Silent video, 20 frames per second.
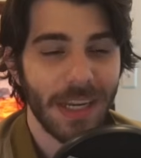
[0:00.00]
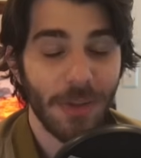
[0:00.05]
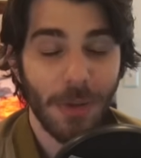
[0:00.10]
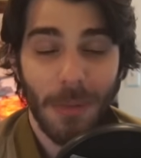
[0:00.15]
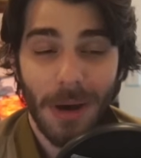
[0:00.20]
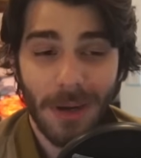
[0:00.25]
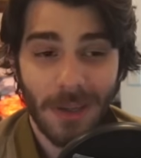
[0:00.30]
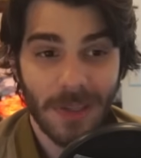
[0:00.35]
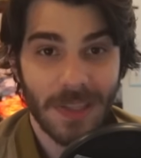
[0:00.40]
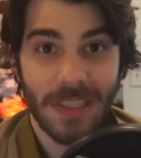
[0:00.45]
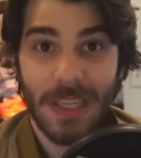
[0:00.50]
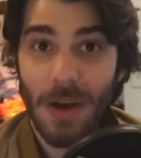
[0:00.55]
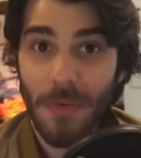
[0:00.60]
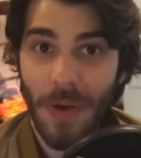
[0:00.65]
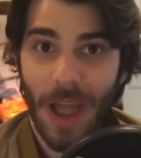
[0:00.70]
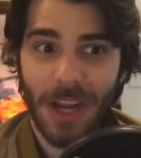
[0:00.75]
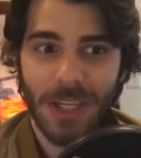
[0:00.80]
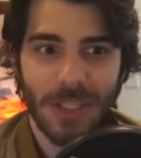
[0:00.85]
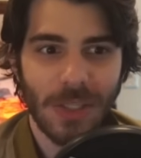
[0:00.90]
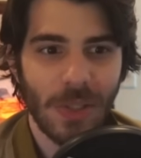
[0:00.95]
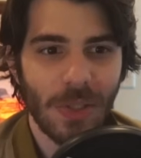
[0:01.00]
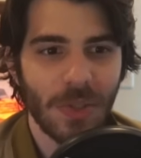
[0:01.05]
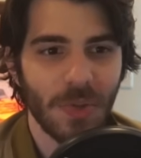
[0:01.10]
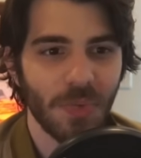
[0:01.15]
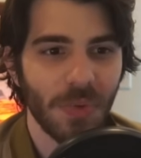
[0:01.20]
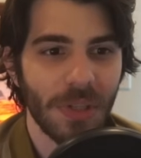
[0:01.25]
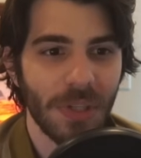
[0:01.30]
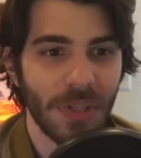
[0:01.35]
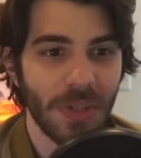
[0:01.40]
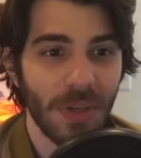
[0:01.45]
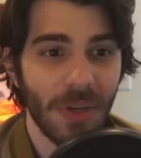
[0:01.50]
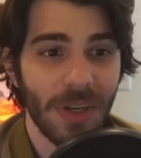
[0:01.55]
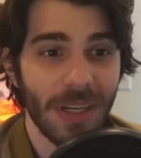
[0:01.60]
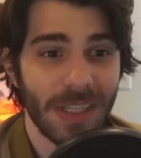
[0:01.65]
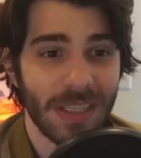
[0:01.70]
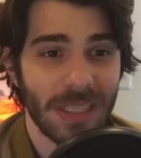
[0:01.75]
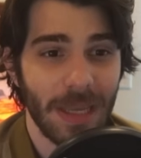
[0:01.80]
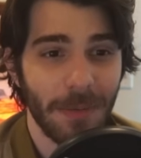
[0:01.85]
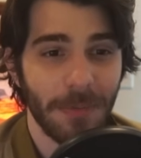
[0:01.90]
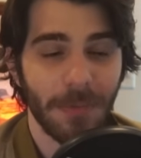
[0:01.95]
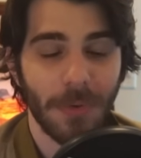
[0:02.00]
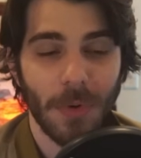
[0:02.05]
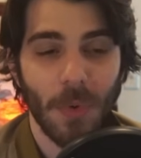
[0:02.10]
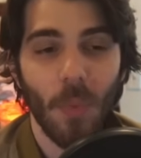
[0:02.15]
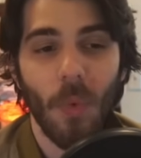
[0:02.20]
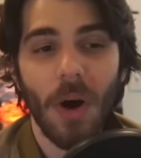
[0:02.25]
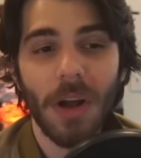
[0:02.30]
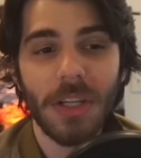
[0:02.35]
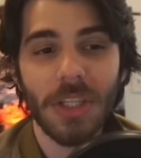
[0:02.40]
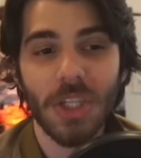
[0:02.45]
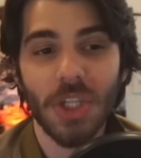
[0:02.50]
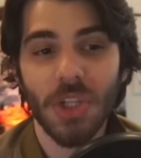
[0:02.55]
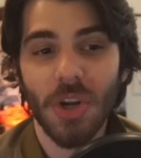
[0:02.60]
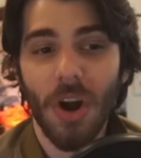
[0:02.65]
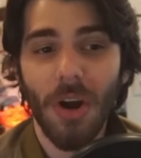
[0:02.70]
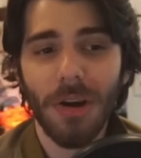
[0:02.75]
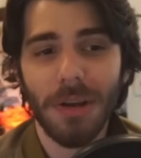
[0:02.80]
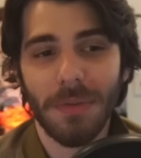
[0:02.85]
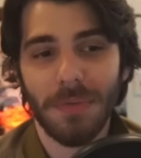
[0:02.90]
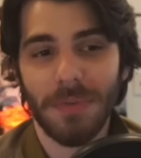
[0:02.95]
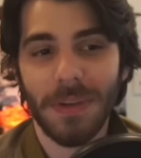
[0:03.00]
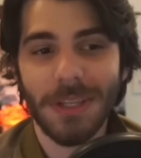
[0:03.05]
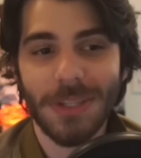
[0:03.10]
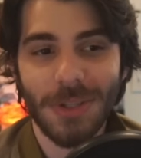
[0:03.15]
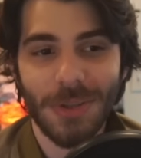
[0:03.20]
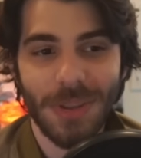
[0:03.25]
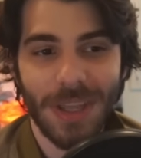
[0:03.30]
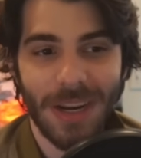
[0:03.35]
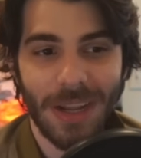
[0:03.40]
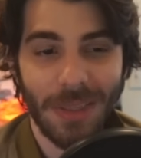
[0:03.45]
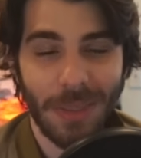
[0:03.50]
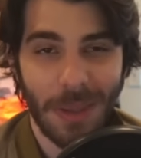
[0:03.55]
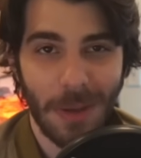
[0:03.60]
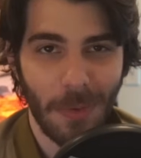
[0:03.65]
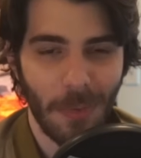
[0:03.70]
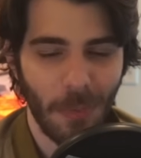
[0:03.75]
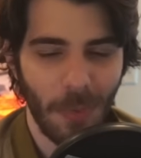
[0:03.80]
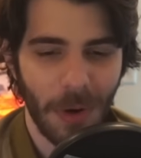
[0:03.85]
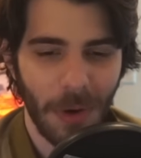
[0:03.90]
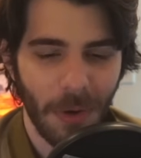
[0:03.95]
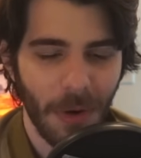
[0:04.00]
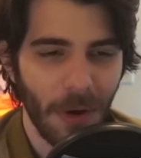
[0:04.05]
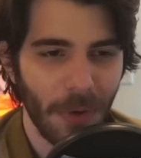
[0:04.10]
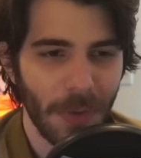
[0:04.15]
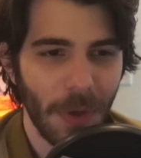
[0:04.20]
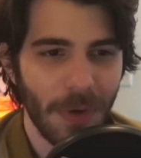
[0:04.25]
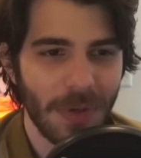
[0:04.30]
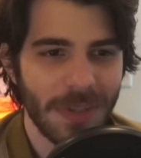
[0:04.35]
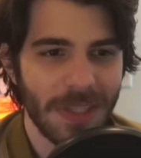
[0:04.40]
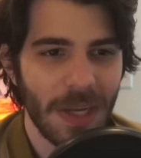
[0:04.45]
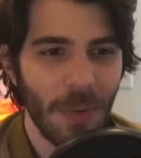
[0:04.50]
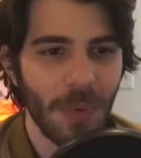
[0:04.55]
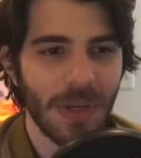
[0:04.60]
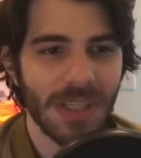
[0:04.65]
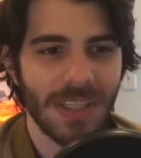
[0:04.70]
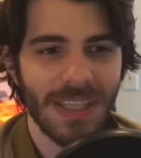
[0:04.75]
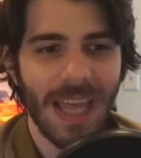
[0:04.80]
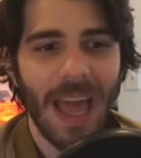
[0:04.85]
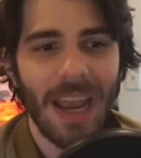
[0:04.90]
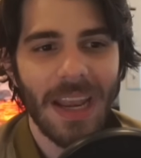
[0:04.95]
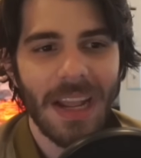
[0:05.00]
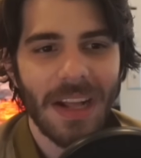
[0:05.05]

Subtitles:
the model itself actually looks really good, except for one jarring feature that I think we are all noticing, which is that